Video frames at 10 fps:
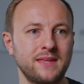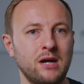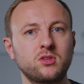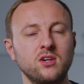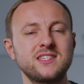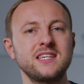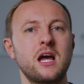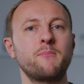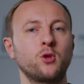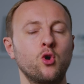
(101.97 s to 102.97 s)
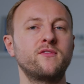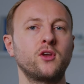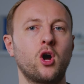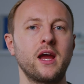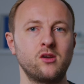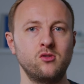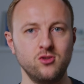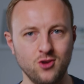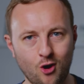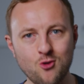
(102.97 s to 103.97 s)
Now, does this happen overnight?
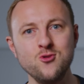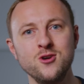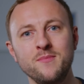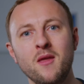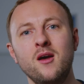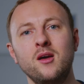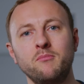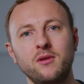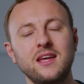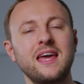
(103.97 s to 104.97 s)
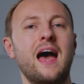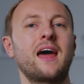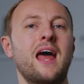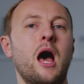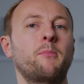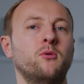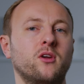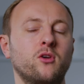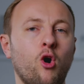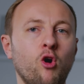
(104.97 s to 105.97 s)
No, but it can happen.
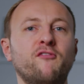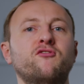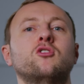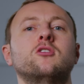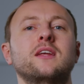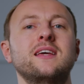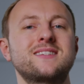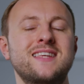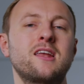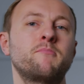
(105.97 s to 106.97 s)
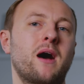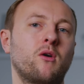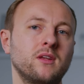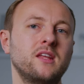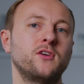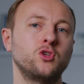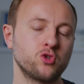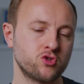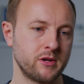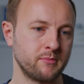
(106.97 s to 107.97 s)
And often it's then about living your
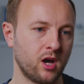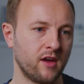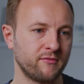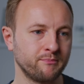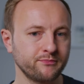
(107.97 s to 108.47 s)
dream life.